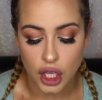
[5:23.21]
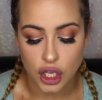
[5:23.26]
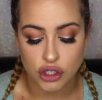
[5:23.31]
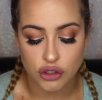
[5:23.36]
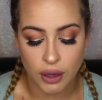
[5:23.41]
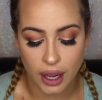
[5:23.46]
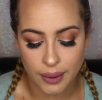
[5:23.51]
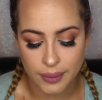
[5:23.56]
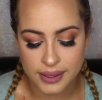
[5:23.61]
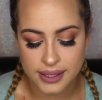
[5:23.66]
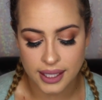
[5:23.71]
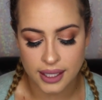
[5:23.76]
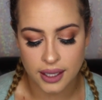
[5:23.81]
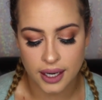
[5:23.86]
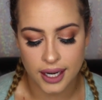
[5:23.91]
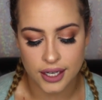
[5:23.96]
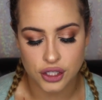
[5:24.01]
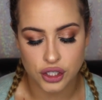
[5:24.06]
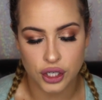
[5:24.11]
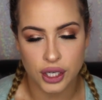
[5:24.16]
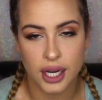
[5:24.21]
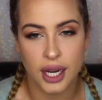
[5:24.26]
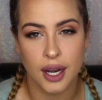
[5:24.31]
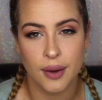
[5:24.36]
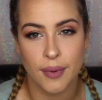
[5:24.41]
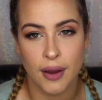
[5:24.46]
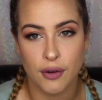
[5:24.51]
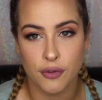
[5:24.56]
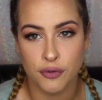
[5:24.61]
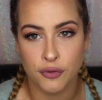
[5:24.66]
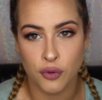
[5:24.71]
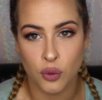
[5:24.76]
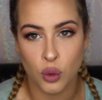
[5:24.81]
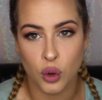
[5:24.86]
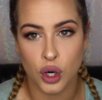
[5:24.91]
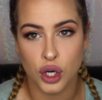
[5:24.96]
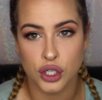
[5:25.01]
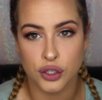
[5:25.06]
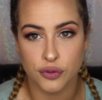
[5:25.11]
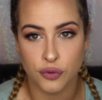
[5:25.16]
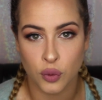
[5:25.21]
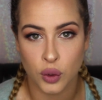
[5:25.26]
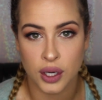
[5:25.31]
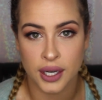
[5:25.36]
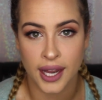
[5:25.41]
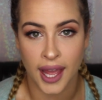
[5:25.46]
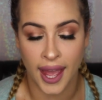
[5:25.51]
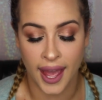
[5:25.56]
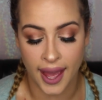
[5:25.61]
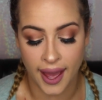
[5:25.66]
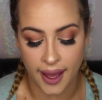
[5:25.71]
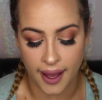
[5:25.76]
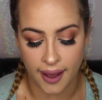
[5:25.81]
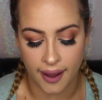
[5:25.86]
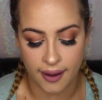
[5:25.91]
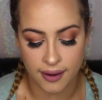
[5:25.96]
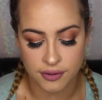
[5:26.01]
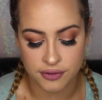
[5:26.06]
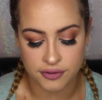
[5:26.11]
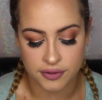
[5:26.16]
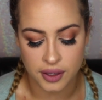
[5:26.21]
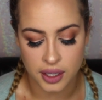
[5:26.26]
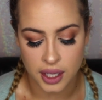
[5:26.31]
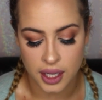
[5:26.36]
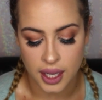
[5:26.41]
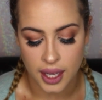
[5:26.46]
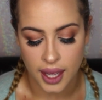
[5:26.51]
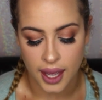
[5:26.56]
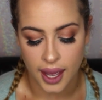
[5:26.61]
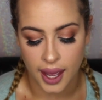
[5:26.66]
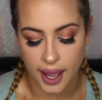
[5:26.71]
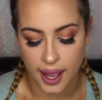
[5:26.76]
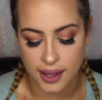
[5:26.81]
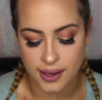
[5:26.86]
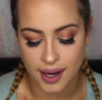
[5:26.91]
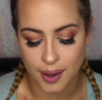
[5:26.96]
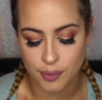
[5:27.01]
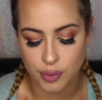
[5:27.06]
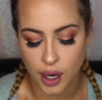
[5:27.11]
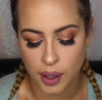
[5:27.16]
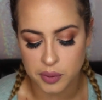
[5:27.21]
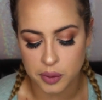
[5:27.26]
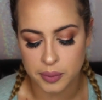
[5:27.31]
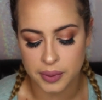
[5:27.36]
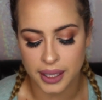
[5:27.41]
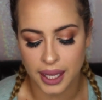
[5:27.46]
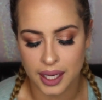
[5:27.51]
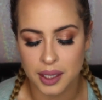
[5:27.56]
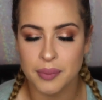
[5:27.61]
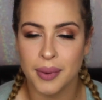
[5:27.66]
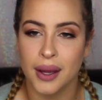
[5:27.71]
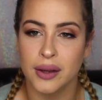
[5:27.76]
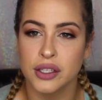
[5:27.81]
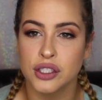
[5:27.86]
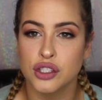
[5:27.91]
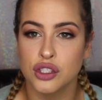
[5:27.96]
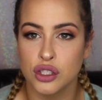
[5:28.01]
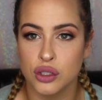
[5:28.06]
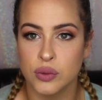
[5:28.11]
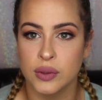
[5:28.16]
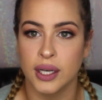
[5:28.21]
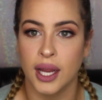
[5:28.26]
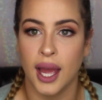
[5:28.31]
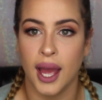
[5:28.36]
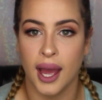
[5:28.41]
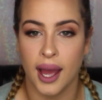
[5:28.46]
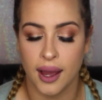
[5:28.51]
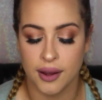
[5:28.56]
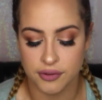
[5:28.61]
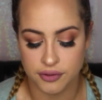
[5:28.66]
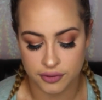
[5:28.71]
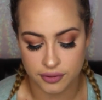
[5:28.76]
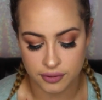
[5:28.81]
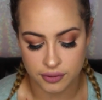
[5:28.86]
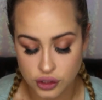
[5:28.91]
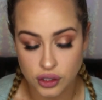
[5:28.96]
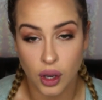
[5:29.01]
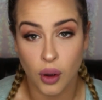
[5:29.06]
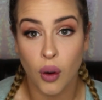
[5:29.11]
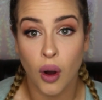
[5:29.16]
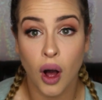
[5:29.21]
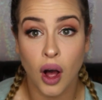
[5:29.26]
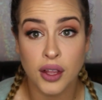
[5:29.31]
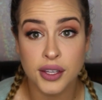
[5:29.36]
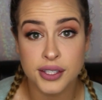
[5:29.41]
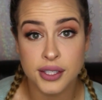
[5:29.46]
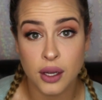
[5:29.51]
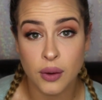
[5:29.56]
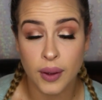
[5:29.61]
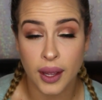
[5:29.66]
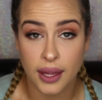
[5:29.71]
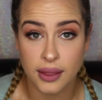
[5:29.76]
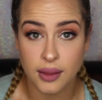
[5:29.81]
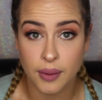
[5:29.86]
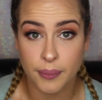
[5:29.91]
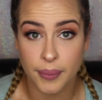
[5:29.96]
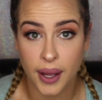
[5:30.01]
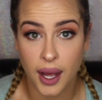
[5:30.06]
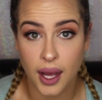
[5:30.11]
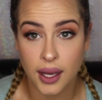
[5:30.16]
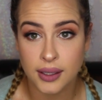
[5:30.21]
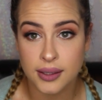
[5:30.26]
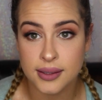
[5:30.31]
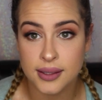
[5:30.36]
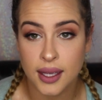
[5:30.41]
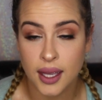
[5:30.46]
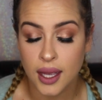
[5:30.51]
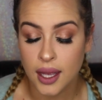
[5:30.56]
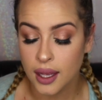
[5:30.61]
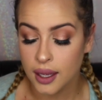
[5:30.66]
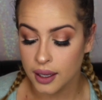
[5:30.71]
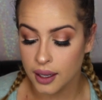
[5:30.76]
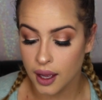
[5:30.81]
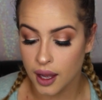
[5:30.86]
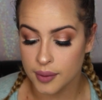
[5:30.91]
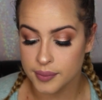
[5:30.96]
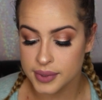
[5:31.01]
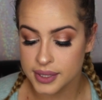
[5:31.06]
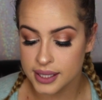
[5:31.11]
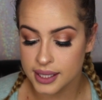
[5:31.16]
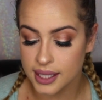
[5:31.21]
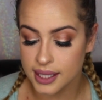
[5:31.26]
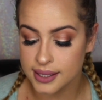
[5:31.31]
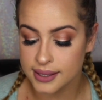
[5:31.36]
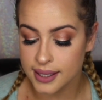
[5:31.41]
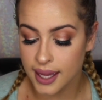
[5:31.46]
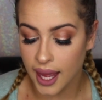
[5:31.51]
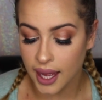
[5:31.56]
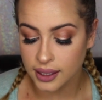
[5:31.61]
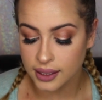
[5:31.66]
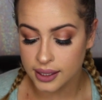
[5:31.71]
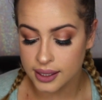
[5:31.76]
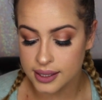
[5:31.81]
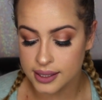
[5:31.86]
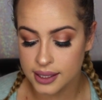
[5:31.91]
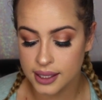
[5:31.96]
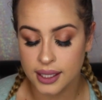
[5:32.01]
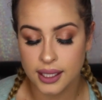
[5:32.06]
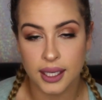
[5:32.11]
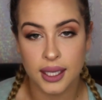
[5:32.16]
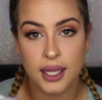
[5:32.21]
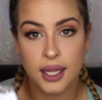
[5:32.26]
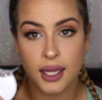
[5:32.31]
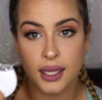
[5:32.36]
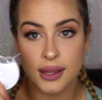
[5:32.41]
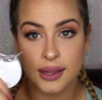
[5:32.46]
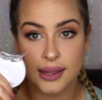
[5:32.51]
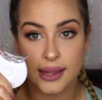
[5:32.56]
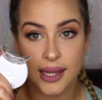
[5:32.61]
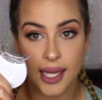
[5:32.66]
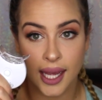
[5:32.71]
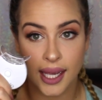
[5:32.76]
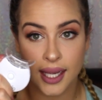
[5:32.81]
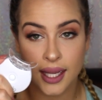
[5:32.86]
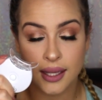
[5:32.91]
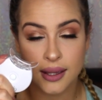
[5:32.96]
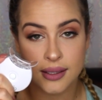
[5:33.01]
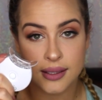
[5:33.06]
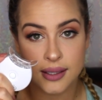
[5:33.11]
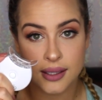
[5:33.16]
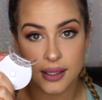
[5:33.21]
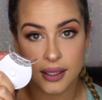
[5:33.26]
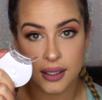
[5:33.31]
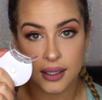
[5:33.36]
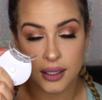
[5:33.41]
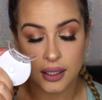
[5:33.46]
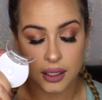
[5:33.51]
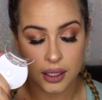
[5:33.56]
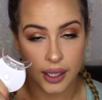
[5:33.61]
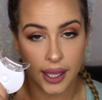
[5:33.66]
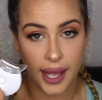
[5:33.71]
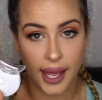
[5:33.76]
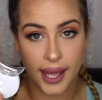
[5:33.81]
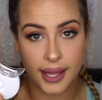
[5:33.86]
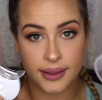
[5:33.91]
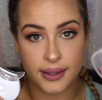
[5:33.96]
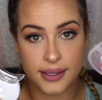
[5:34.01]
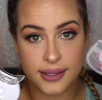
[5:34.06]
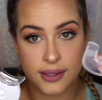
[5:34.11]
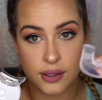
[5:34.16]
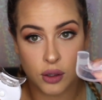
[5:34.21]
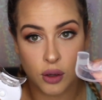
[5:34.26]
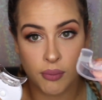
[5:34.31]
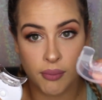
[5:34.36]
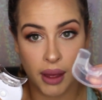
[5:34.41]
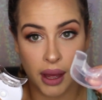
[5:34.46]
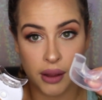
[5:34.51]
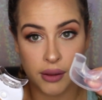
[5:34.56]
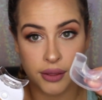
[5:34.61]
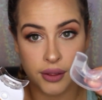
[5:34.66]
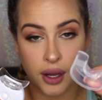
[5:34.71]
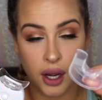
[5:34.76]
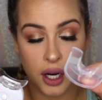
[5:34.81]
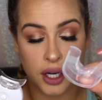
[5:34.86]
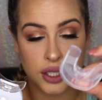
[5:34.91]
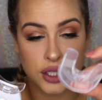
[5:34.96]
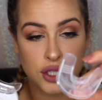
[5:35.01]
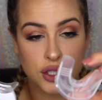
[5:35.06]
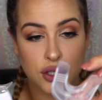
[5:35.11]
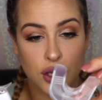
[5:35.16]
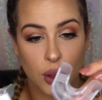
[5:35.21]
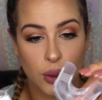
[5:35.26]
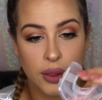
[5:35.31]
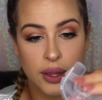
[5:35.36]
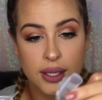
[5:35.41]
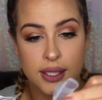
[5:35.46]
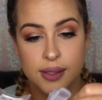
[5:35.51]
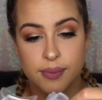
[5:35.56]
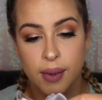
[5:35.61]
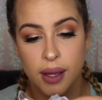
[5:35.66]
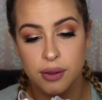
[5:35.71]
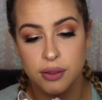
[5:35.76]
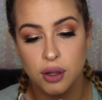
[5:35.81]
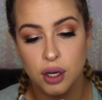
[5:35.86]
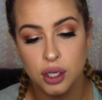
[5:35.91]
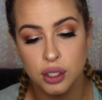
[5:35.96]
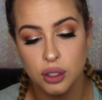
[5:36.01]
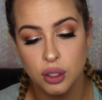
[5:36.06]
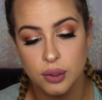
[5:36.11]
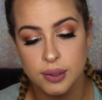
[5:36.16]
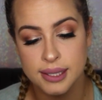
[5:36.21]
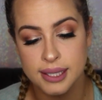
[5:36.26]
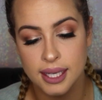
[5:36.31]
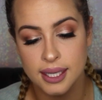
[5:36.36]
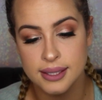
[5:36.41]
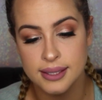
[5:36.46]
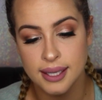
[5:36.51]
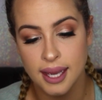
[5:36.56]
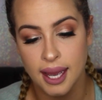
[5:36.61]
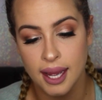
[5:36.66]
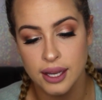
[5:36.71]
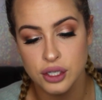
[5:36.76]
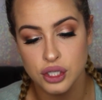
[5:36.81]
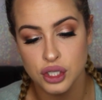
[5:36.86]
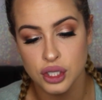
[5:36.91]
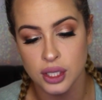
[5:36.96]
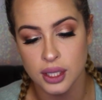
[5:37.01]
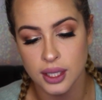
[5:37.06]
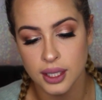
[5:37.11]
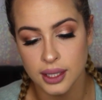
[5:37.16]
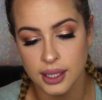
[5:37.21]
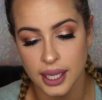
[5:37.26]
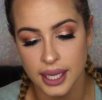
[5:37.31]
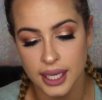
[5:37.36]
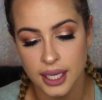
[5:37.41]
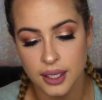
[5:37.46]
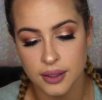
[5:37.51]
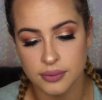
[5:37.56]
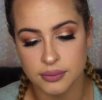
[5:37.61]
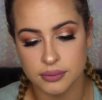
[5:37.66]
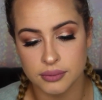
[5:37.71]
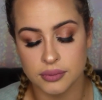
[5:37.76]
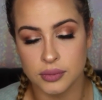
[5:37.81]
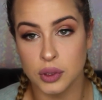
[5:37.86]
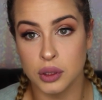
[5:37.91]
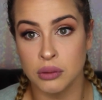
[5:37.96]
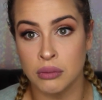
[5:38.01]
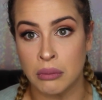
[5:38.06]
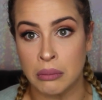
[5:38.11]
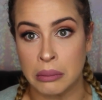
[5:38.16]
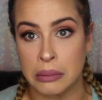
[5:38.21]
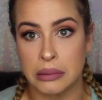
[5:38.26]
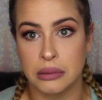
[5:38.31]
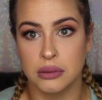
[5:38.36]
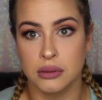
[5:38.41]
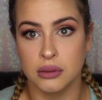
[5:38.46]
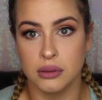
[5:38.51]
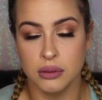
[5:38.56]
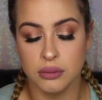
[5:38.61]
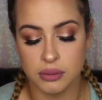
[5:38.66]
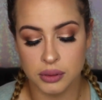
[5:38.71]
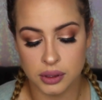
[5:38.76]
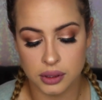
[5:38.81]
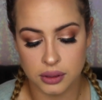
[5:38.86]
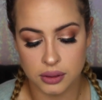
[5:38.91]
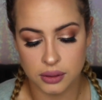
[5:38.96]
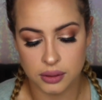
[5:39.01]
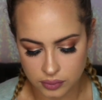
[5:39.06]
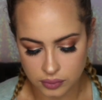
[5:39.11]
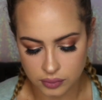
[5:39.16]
So I would say that I started at about 4 to 4.5, and I'm probably at about 2.5. So also in the box comes this LED light and this little mouth guard. So this mouth guard goes attached to the light. Oops.